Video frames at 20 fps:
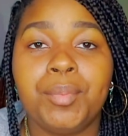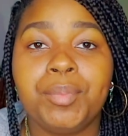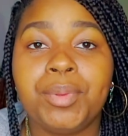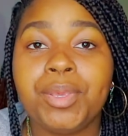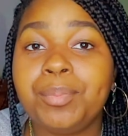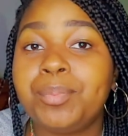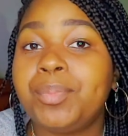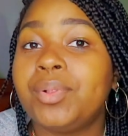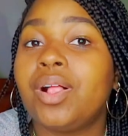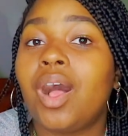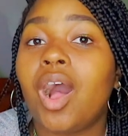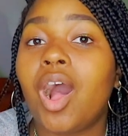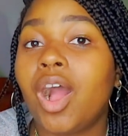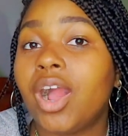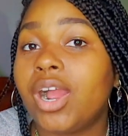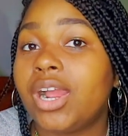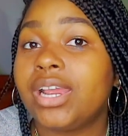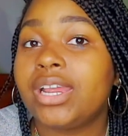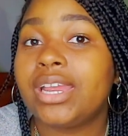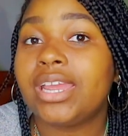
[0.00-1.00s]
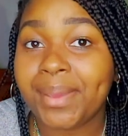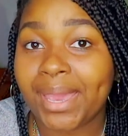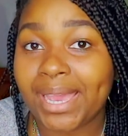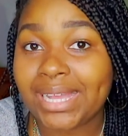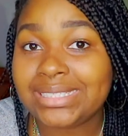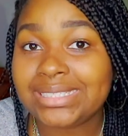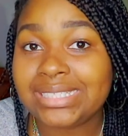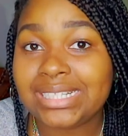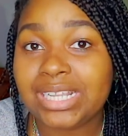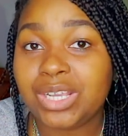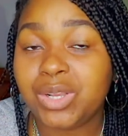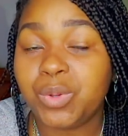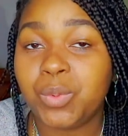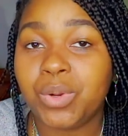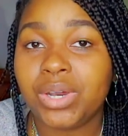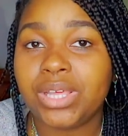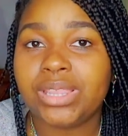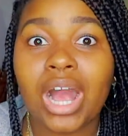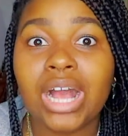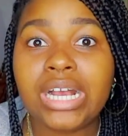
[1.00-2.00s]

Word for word: people are battling with.